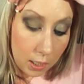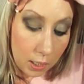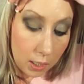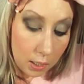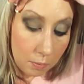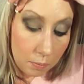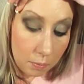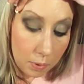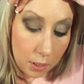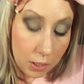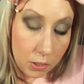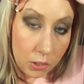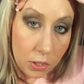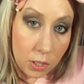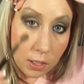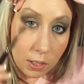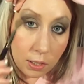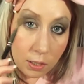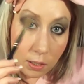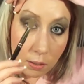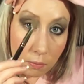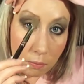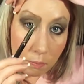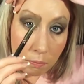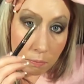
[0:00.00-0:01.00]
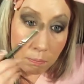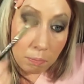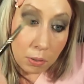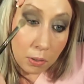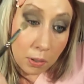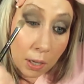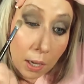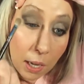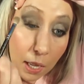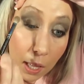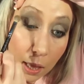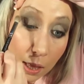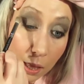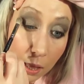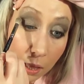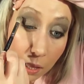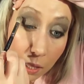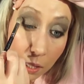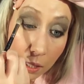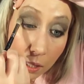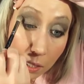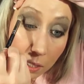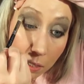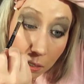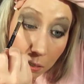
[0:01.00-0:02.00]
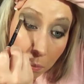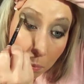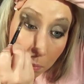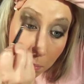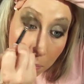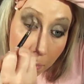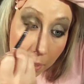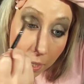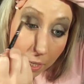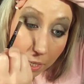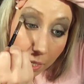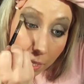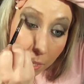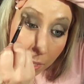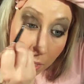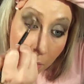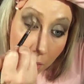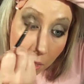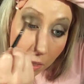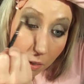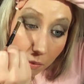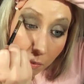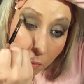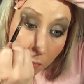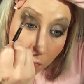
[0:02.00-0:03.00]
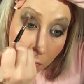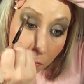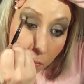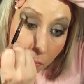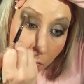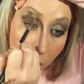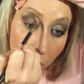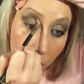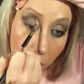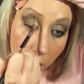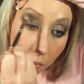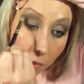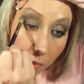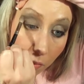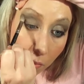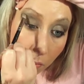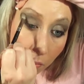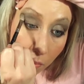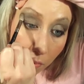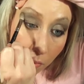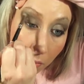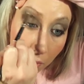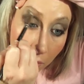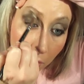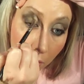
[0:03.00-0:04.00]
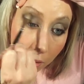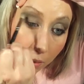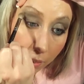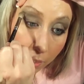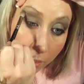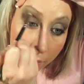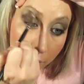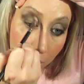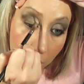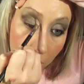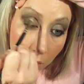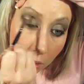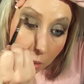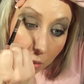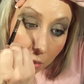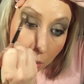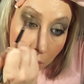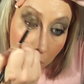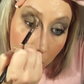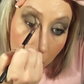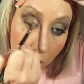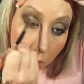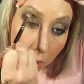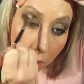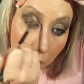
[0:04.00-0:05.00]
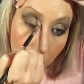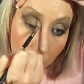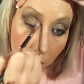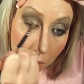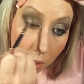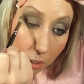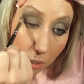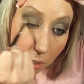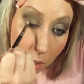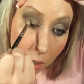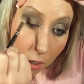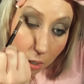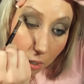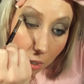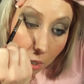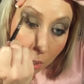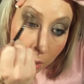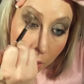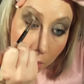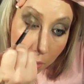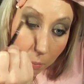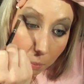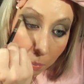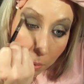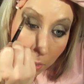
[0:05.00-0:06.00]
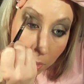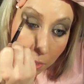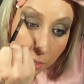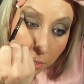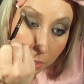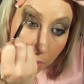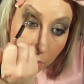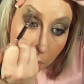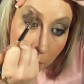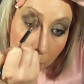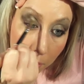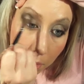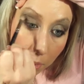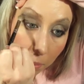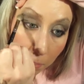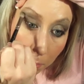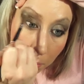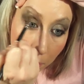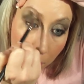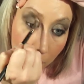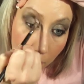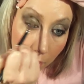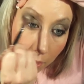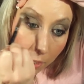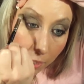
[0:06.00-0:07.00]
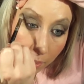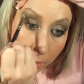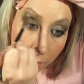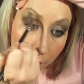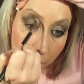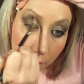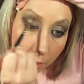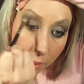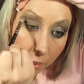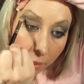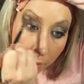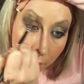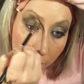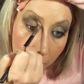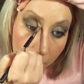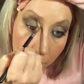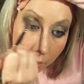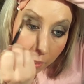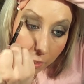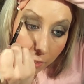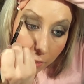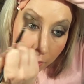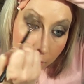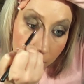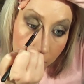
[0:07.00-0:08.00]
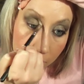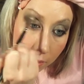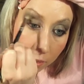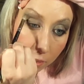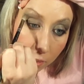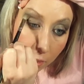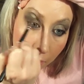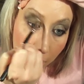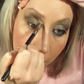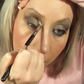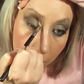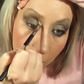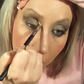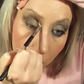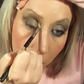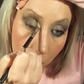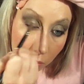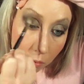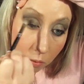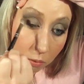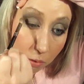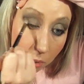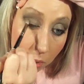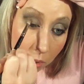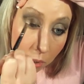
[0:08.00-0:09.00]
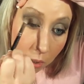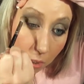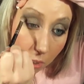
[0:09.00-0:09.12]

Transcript: I'm going to just put a little bit of the lid color on the brush, and I'm going to blend this out.